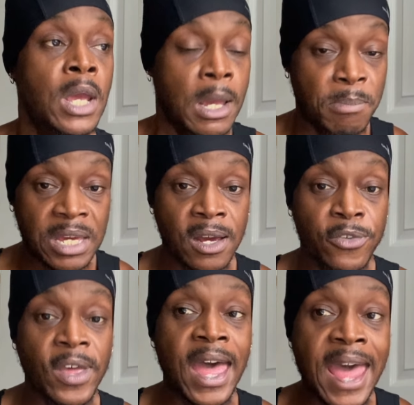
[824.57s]

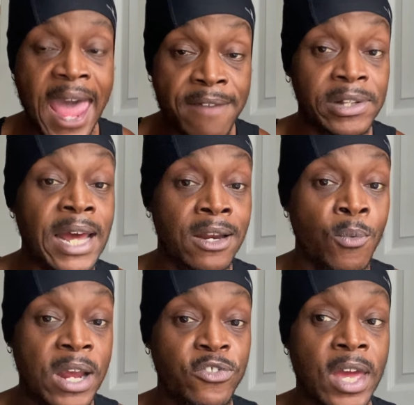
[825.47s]
because I have a lighter
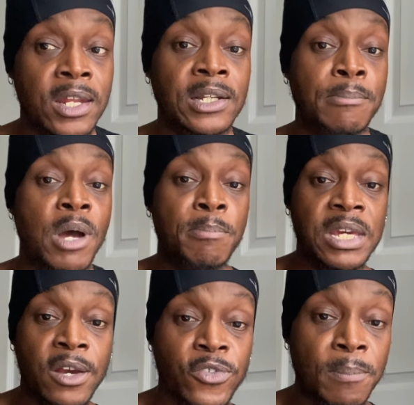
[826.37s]
weight technically, but
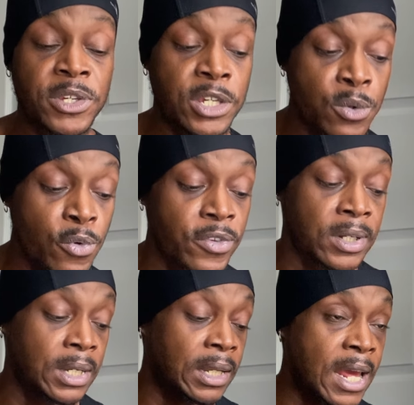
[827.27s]
because I'm using
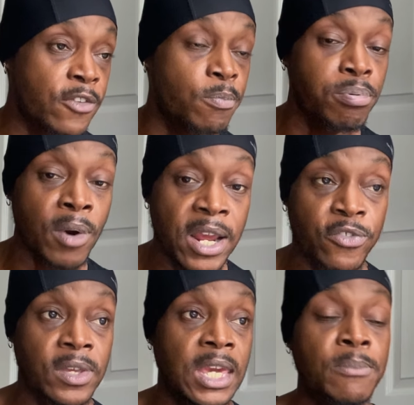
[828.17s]
the less breaks
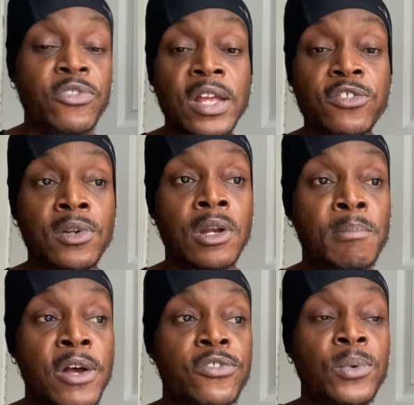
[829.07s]
to keep tension on the
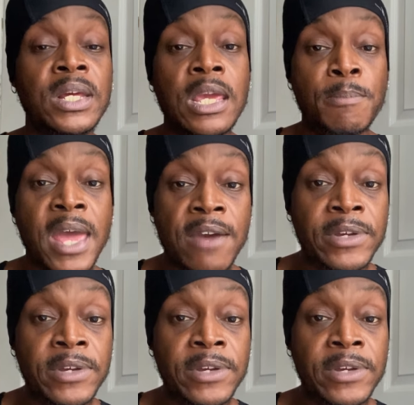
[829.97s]
muscle and to keep a heavy